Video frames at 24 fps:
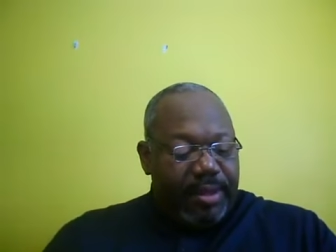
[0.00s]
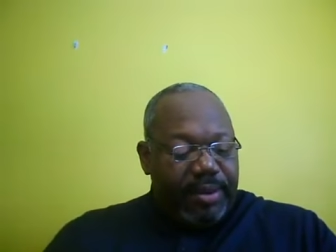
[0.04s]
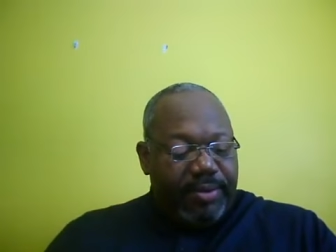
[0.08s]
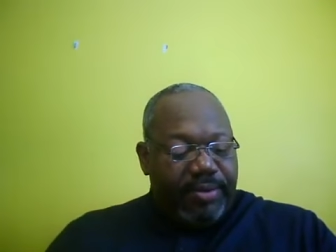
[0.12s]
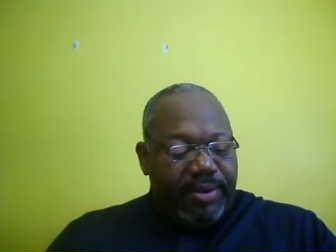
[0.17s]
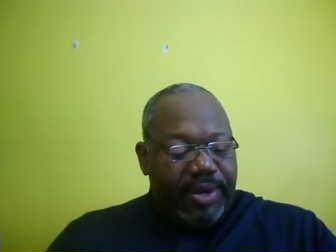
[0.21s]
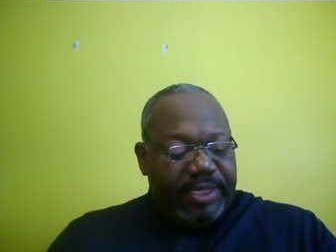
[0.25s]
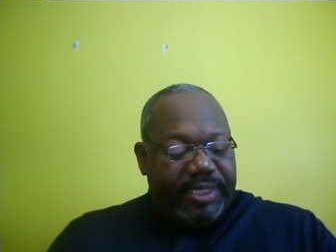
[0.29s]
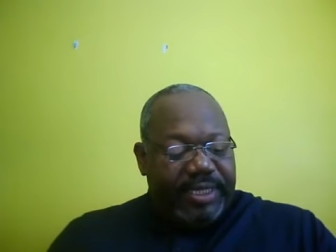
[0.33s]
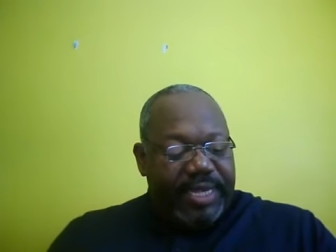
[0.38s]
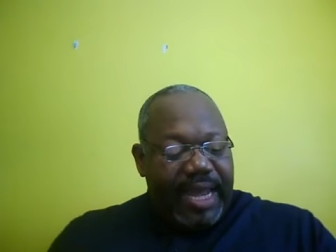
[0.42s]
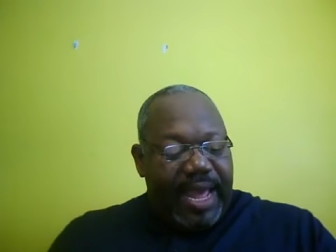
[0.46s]

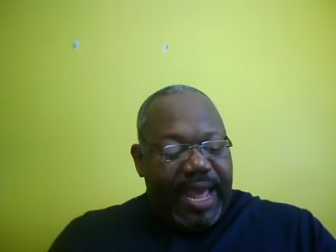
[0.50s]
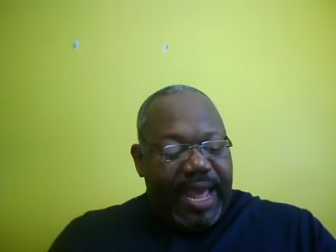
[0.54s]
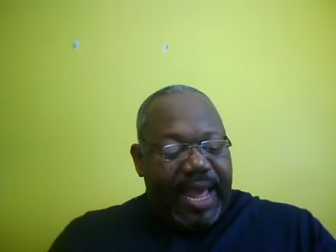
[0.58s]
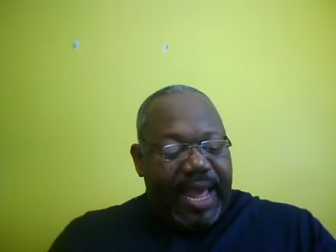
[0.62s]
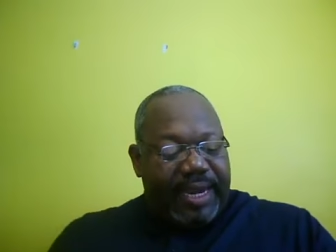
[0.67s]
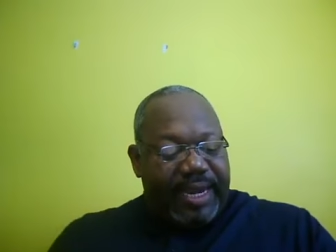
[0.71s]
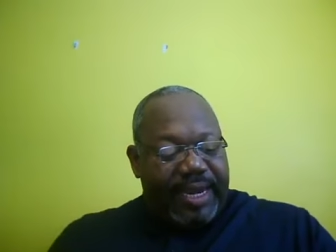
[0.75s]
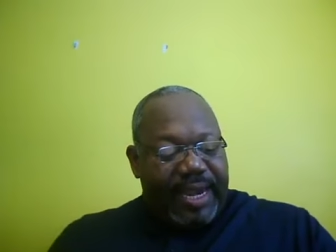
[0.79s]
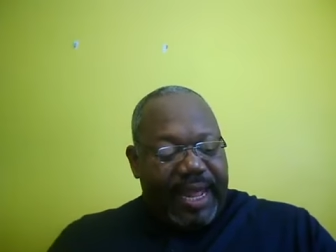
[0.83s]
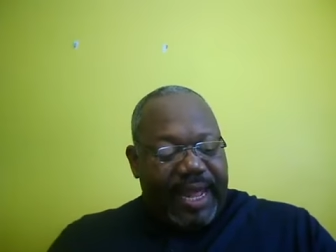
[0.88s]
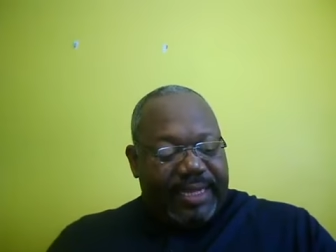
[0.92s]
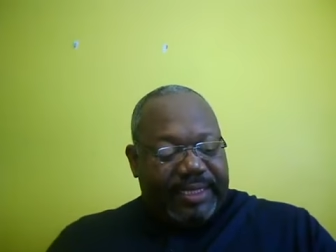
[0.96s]
Chris
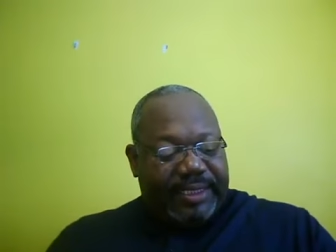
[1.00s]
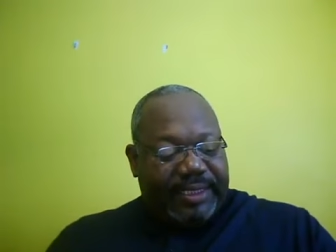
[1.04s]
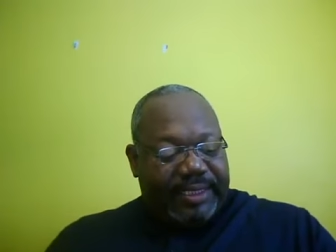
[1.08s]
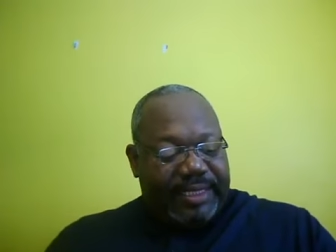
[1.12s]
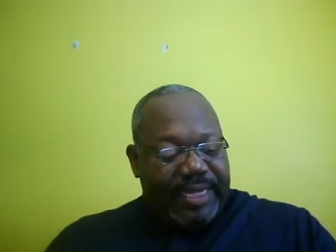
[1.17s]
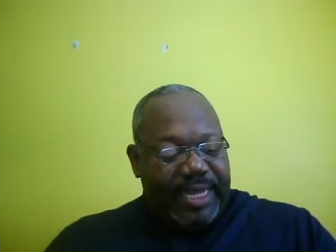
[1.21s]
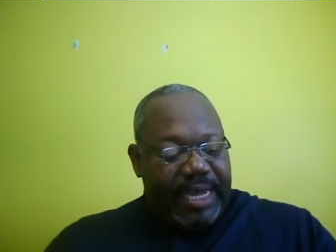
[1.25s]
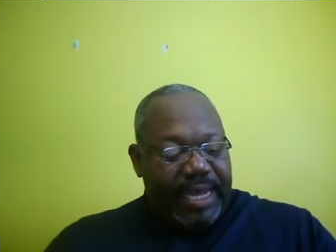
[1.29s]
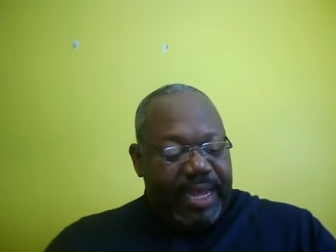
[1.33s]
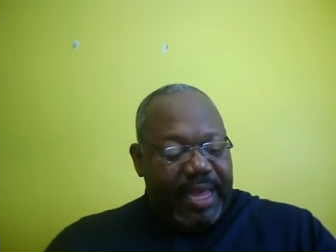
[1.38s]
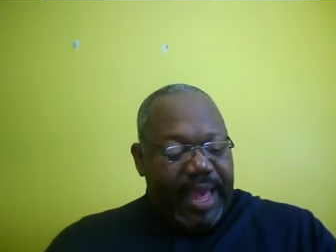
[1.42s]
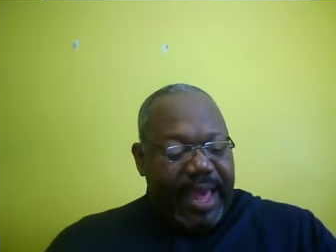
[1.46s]
nodded. I
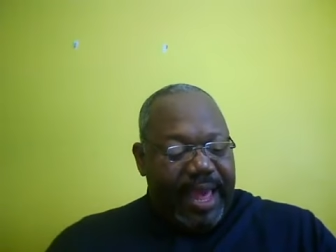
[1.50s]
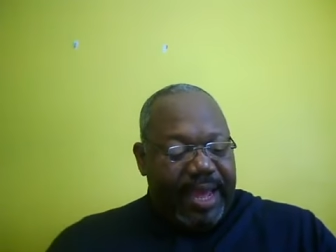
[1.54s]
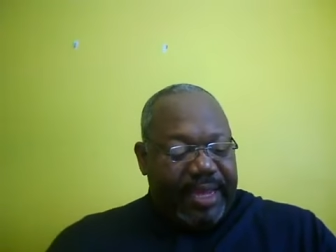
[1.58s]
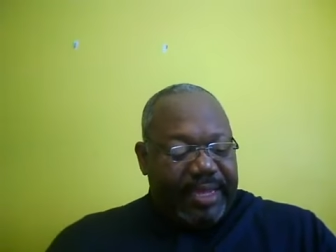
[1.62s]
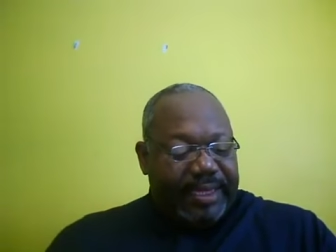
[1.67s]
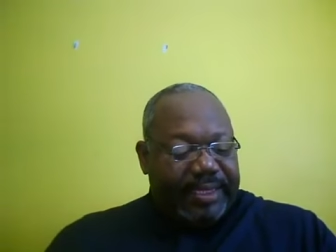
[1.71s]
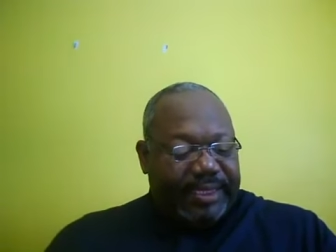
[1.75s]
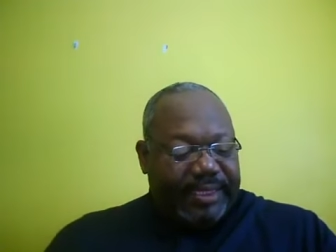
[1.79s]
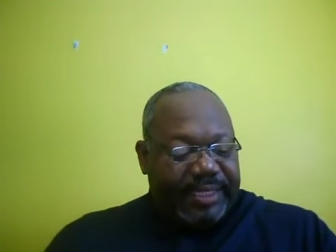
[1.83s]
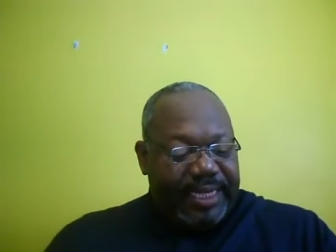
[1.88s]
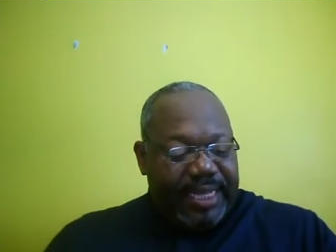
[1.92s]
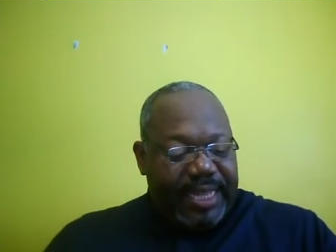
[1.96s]
see I
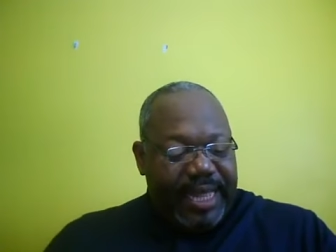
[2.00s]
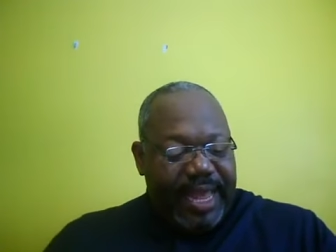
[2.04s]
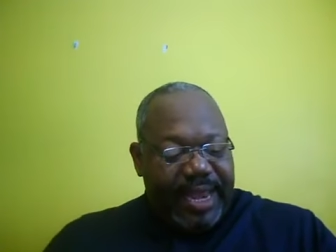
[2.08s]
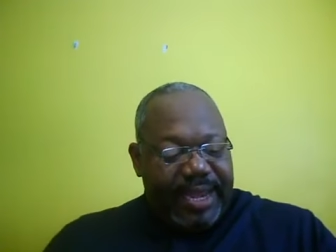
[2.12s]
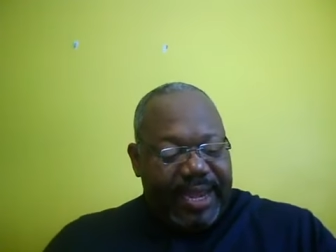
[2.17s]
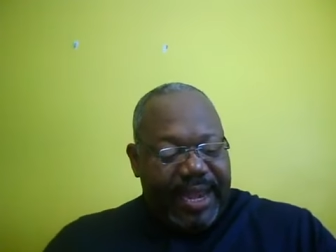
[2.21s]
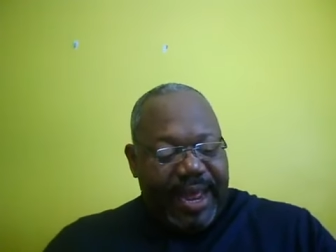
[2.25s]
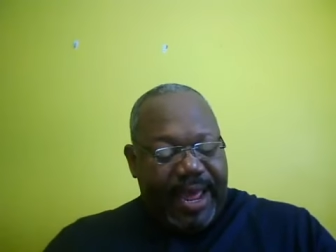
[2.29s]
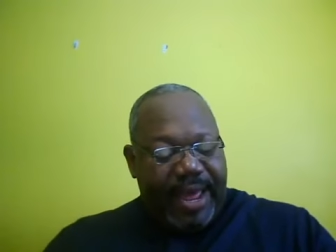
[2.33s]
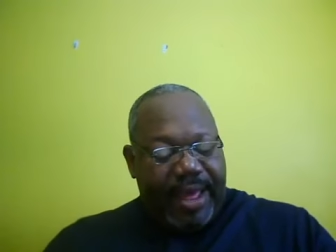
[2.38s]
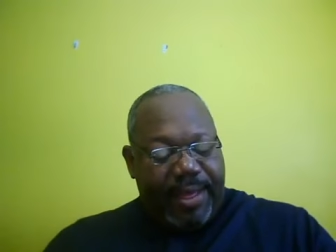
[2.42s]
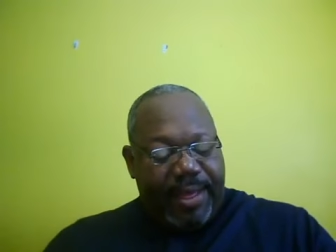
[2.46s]
can see that
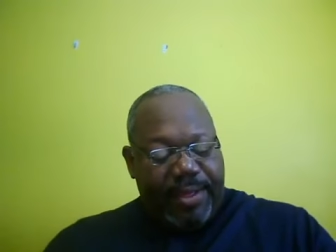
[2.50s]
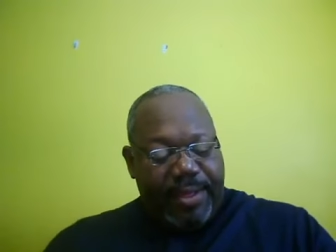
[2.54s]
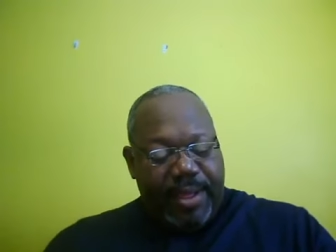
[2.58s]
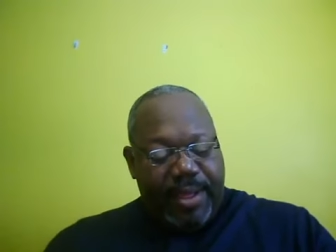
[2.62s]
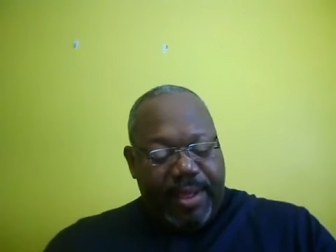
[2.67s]
now.